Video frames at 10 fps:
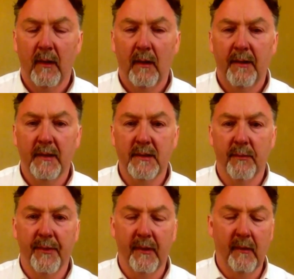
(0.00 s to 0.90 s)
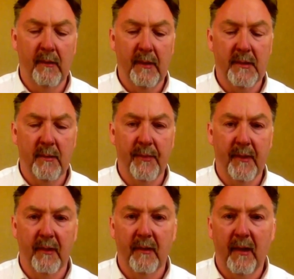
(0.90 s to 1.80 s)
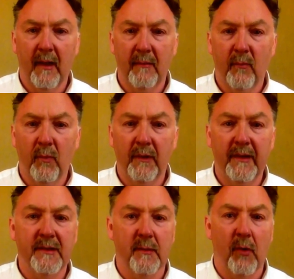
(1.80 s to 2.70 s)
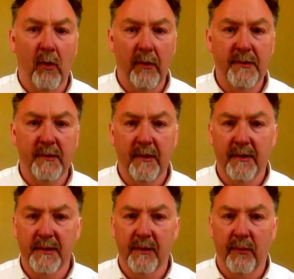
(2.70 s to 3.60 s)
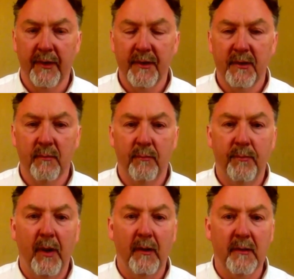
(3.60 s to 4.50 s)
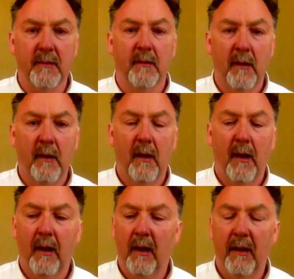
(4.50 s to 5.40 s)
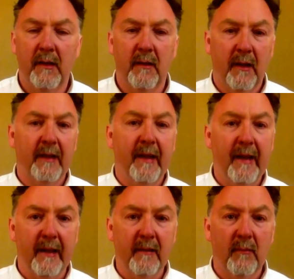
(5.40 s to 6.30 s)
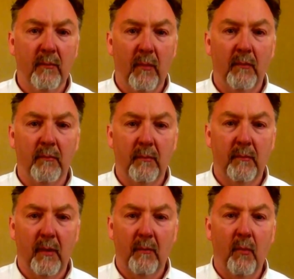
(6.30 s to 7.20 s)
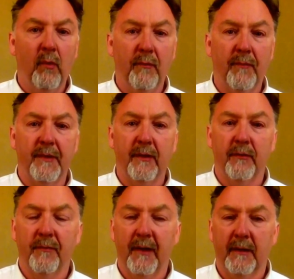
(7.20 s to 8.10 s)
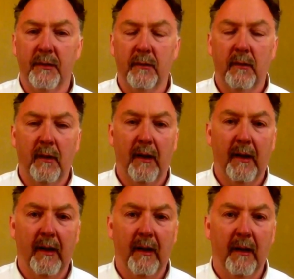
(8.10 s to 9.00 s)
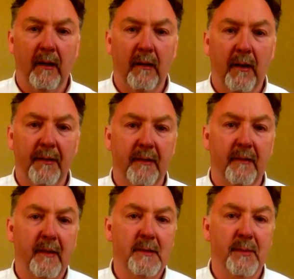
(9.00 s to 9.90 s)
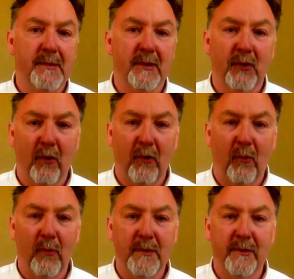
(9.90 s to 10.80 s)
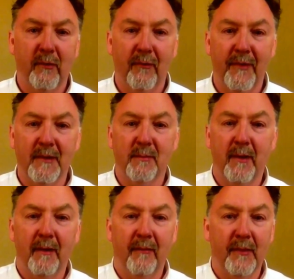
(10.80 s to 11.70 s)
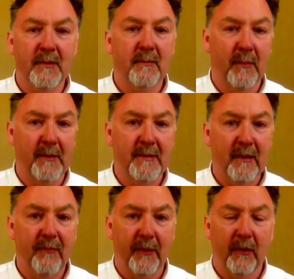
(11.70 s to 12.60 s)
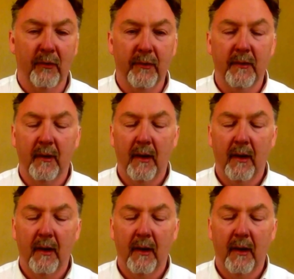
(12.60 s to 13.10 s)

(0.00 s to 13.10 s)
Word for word: that's something that's something that will need some urgent consideration. But uh, again, more of a feel good factor. Uh, I think Nesbitt's the dark horse in all of this. Many of us, myself included,